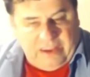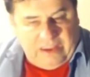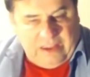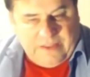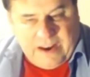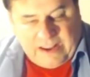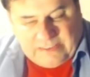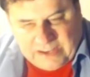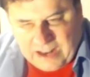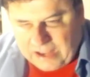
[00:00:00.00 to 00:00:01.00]
in the
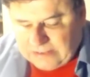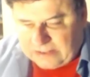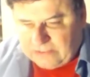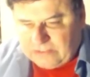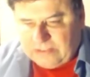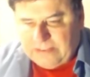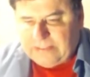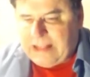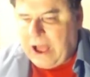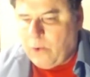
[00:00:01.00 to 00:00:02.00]
nineteen nineties,
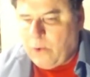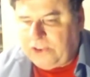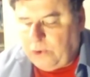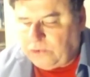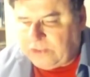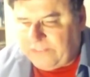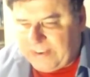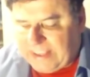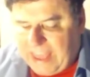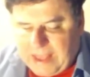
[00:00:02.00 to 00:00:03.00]
now accused of it
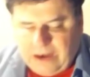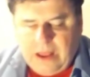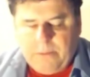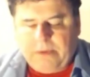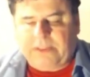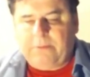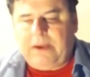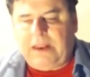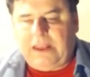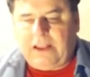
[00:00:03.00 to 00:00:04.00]
again, but the
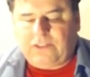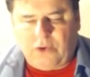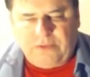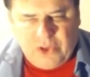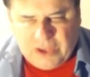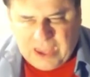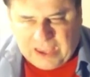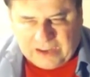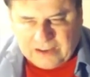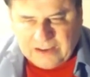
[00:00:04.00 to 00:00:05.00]
media is overlooking
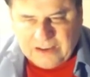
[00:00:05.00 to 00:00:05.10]
it.